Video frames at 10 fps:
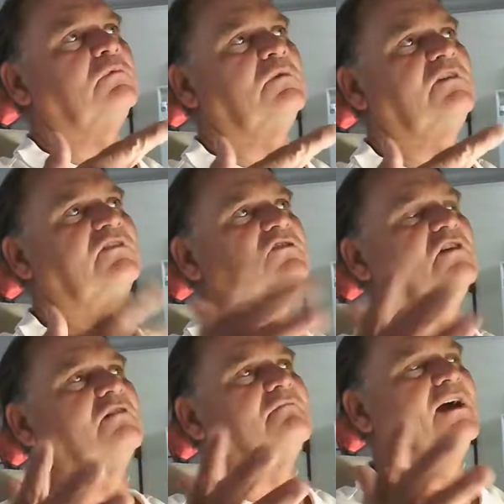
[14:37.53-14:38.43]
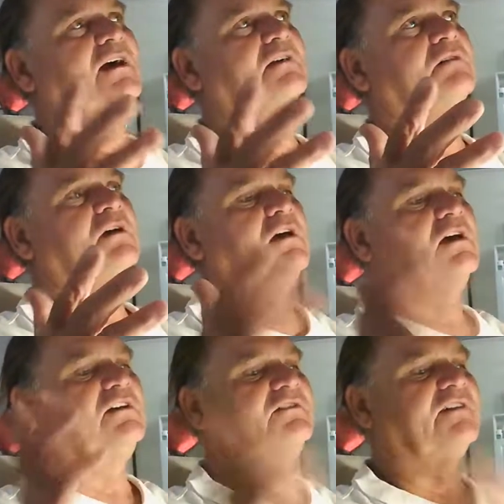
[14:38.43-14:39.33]
He's a young man.
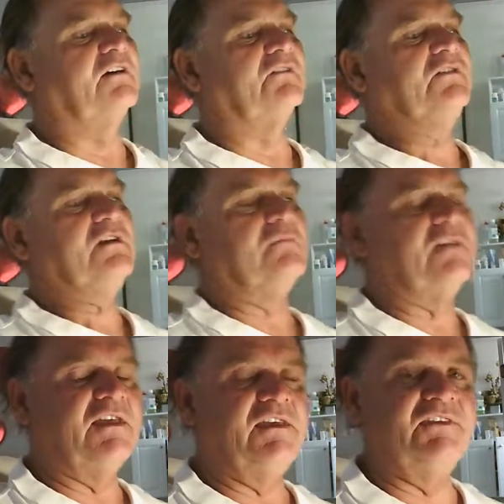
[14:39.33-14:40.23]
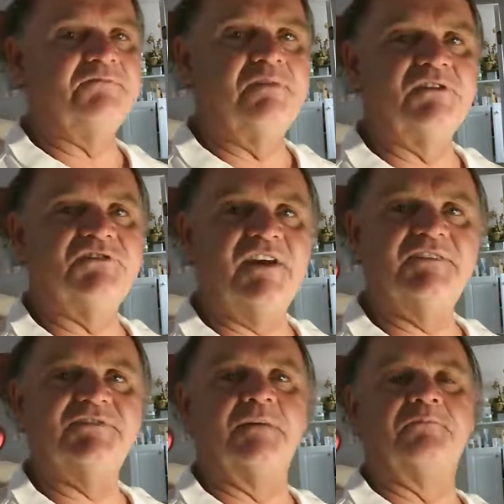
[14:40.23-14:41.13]
He tells them that he's been
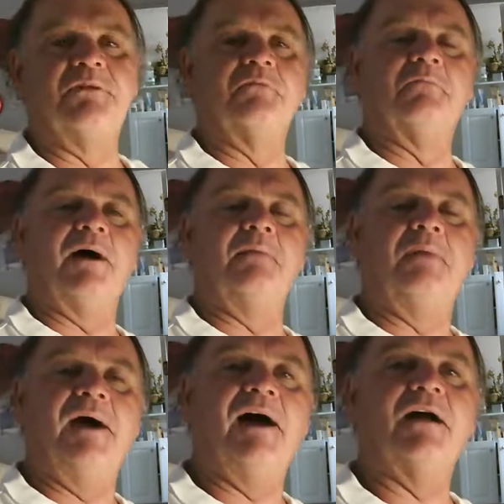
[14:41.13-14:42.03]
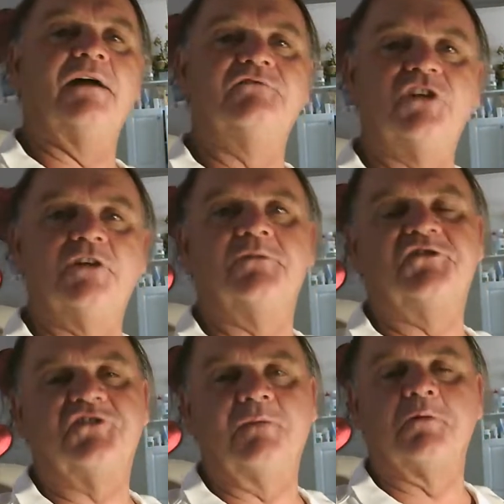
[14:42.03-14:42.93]
chased up there by a pack of German
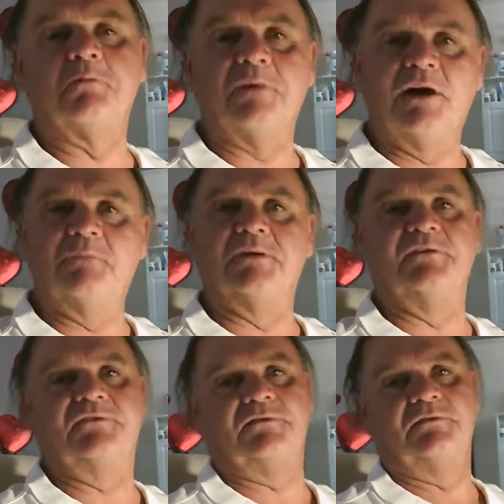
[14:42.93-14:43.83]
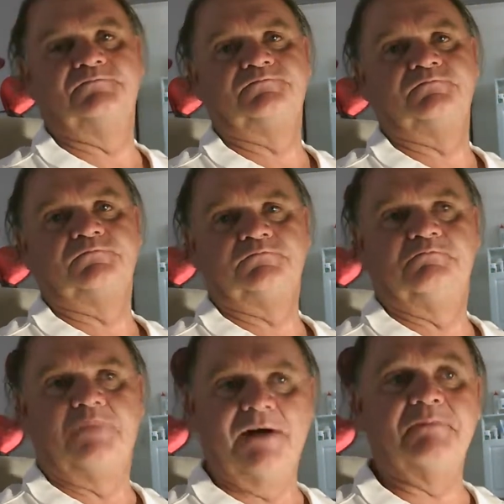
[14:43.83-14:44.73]
Shepherd puppies.
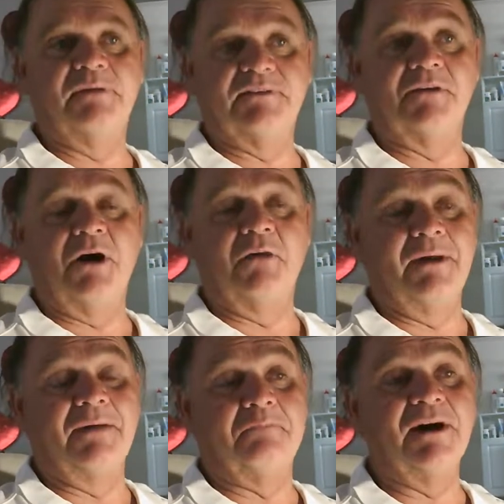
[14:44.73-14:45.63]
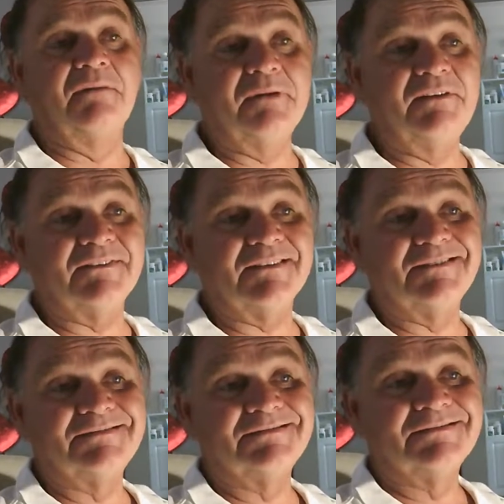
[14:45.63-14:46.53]
Puppies. Come on, man. Puppies.
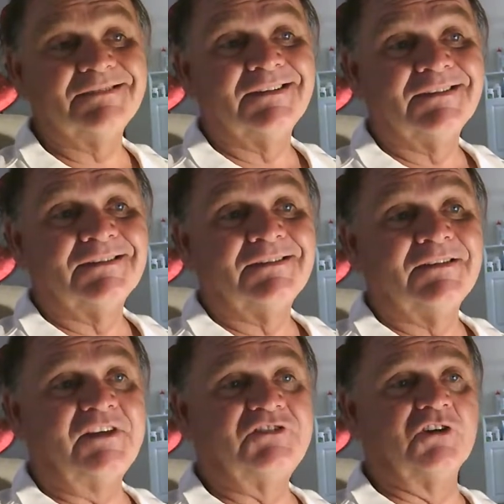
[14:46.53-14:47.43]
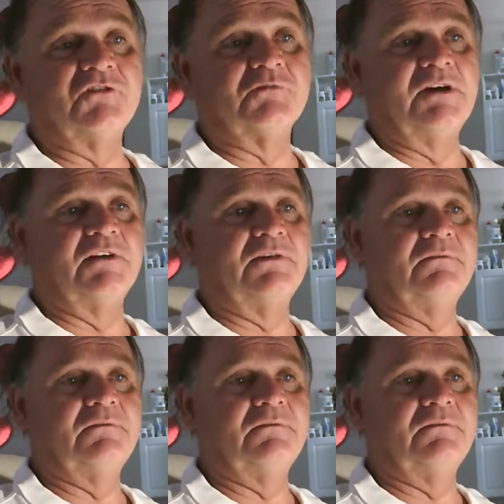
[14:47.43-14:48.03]
Hey, Joe Smith.